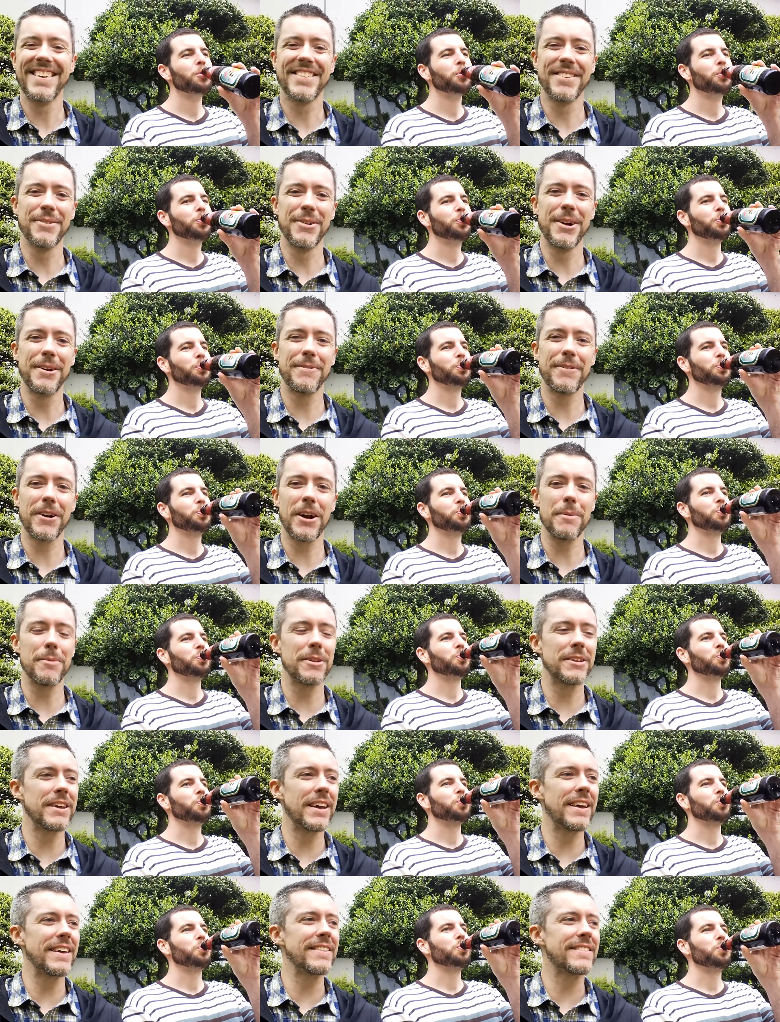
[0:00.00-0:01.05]
Speaker 1: so we're here for a couple of
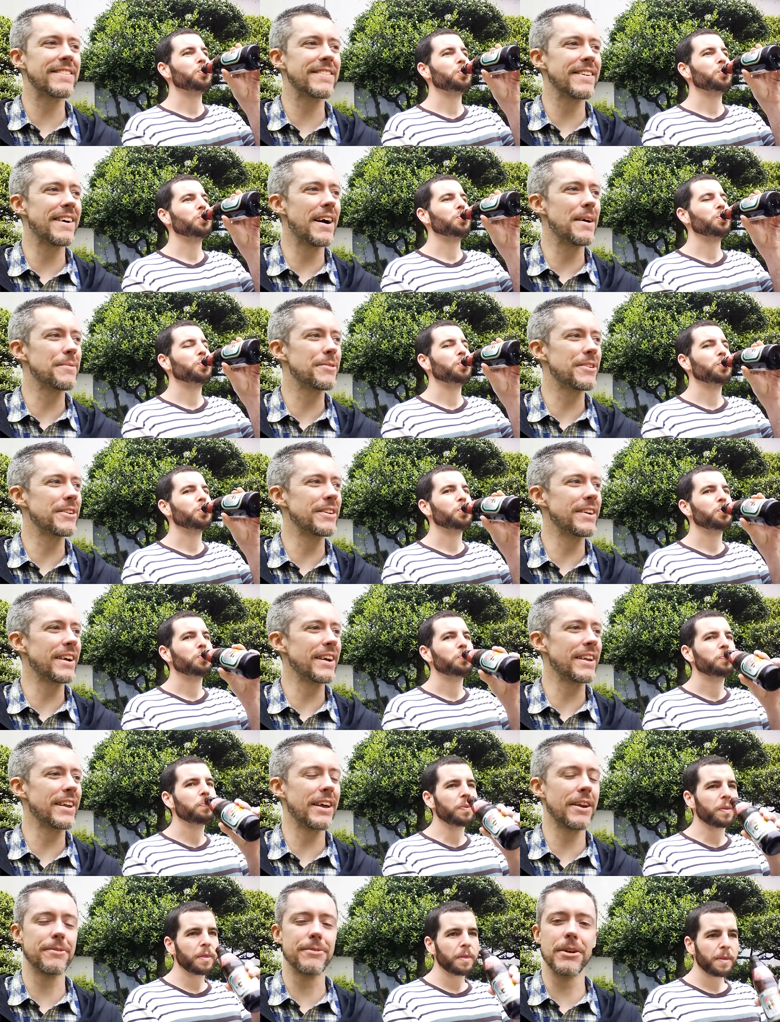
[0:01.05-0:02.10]
days, um, so you're not going
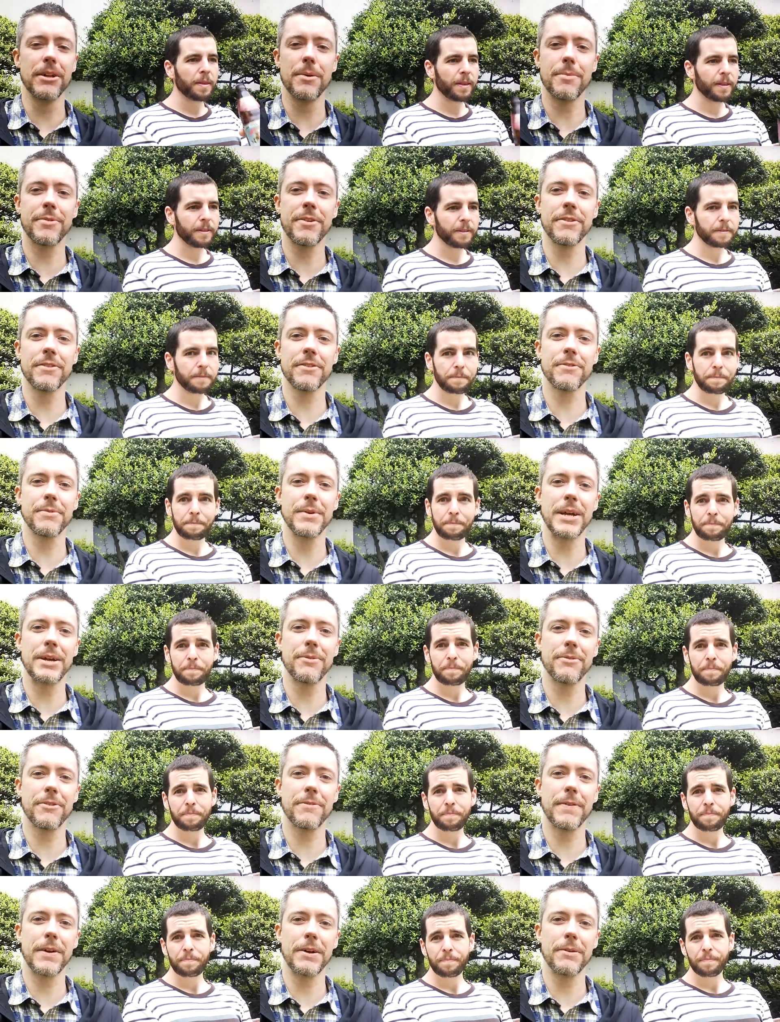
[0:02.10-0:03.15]
to get a real episode this week. We
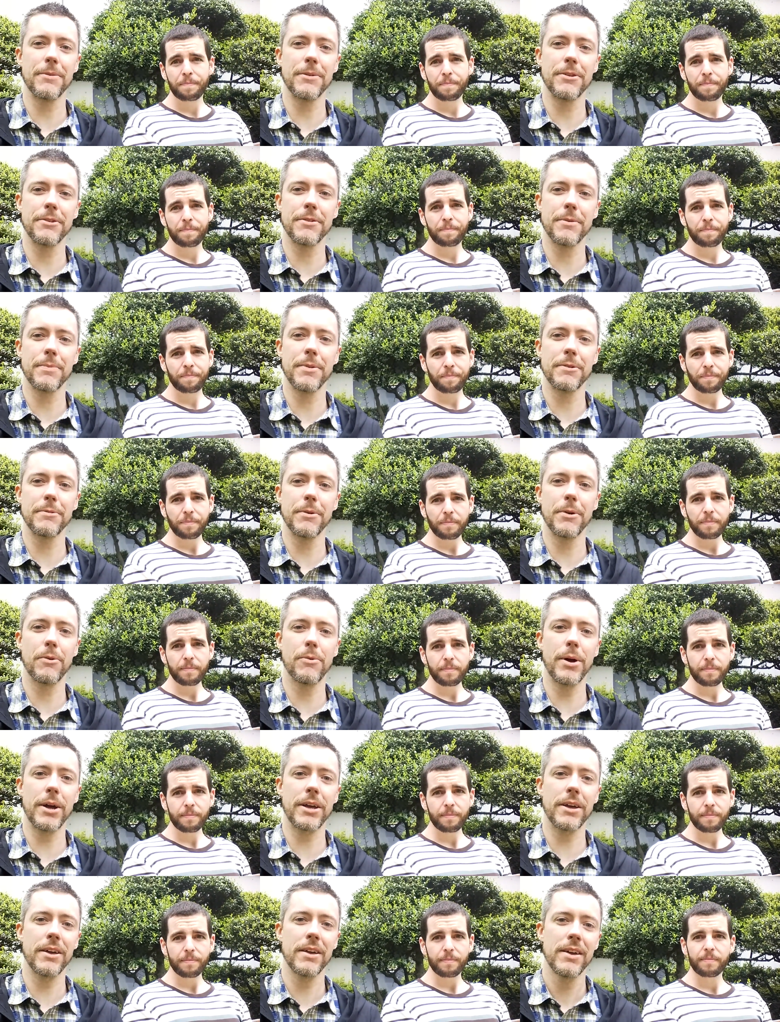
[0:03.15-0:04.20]
just figured we'd do something real
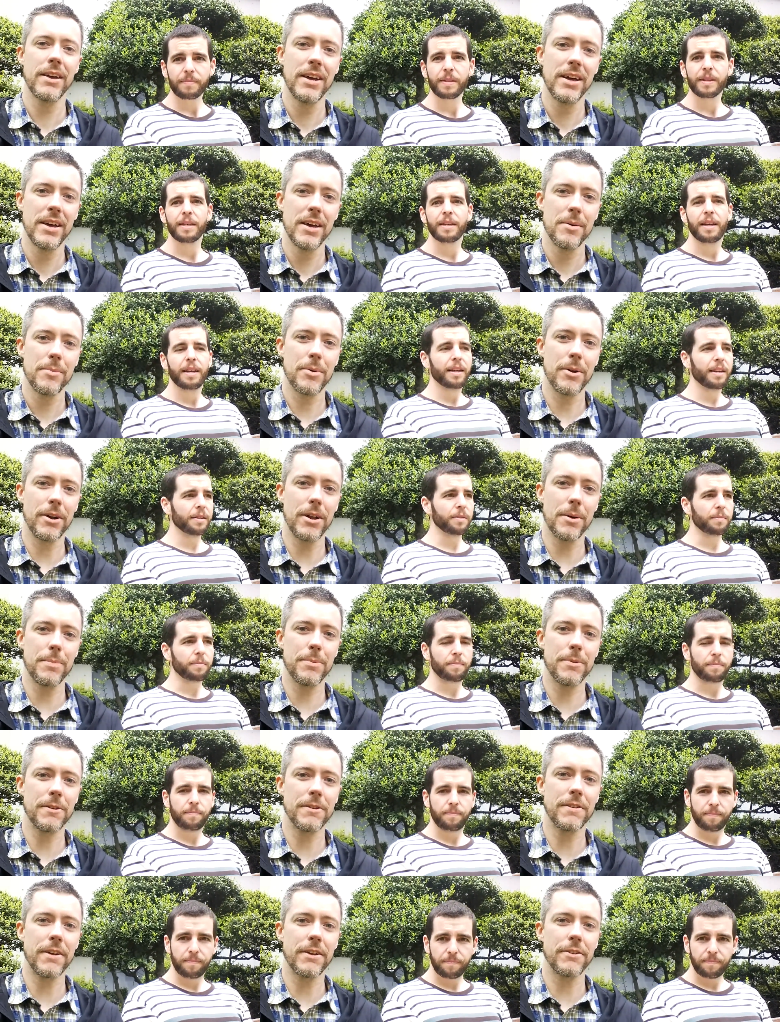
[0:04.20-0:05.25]
quick, put it up
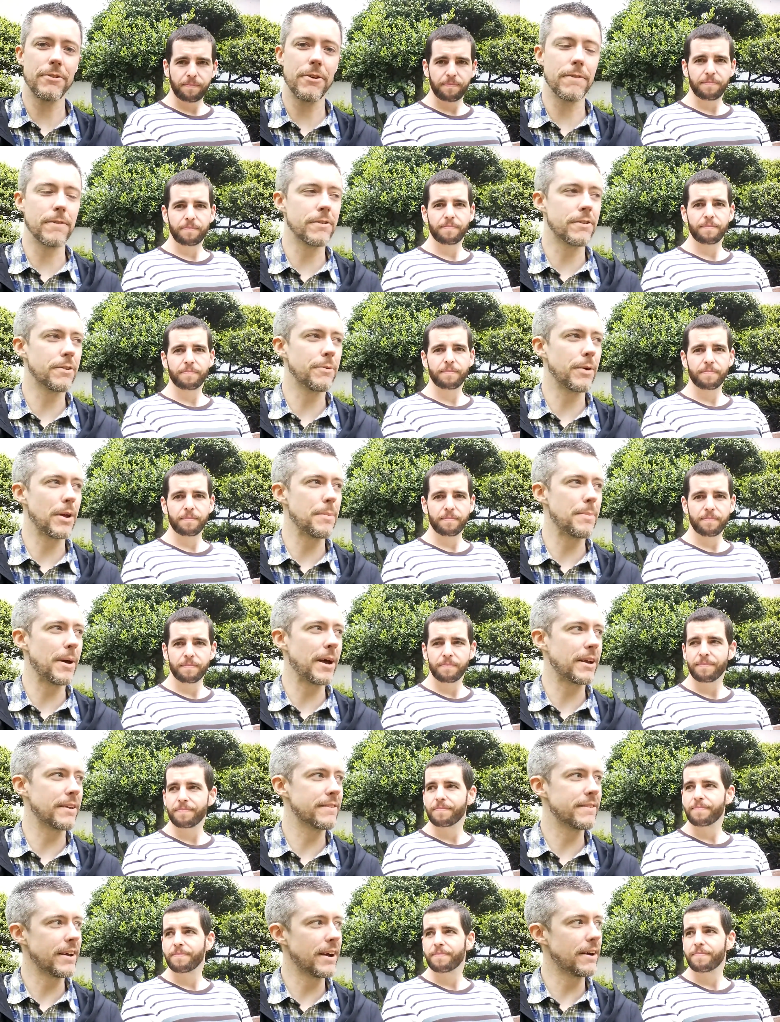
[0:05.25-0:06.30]
to tide you over until we get back
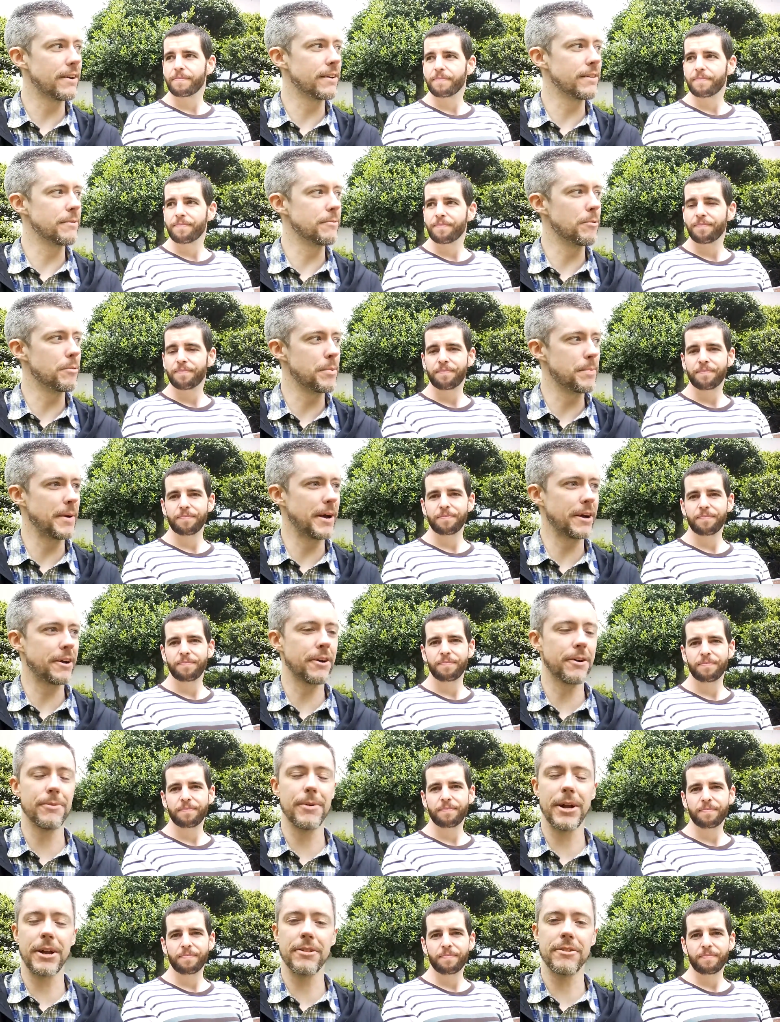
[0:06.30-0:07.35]
in town, and then we'll be back on our
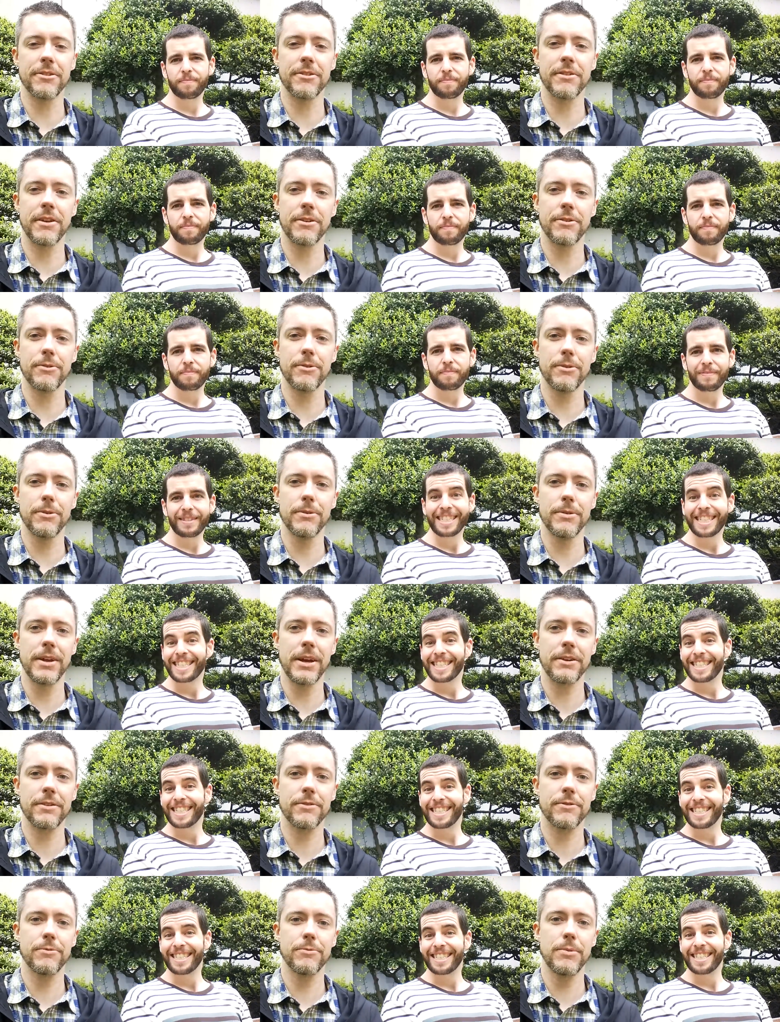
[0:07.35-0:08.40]
regular schedule
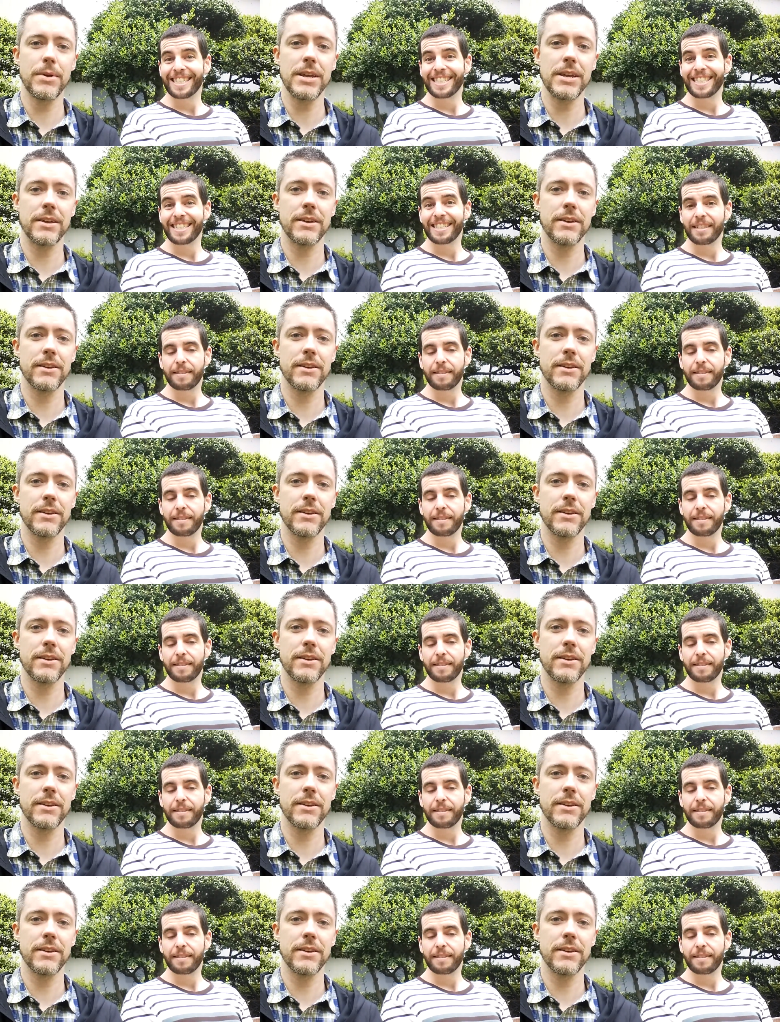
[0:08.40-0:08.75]
next week.